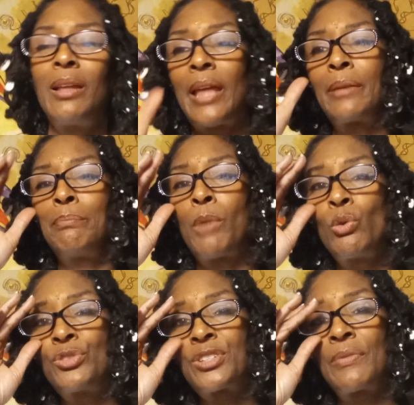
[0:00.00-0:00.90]
like
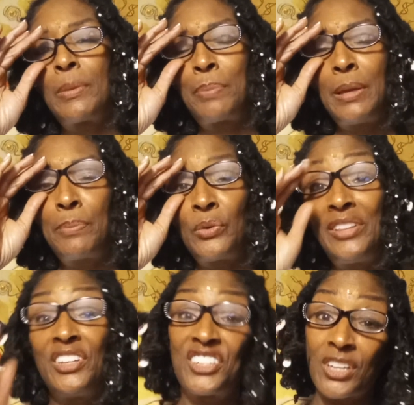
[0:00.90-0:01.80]
most of the people
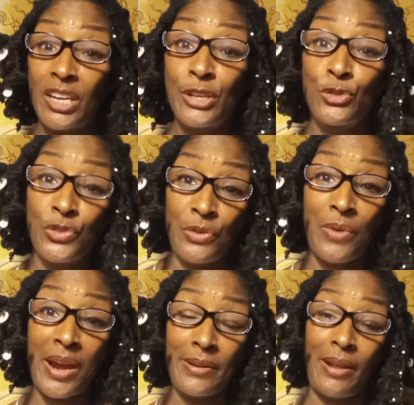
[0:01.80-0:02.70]
in this country
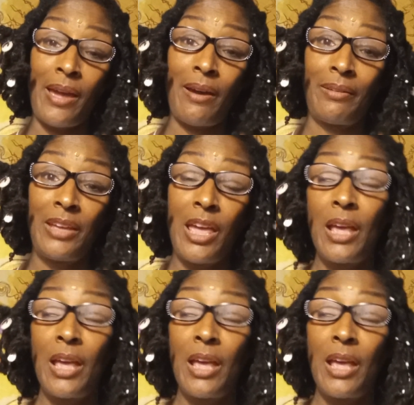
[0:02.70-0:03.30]
right now.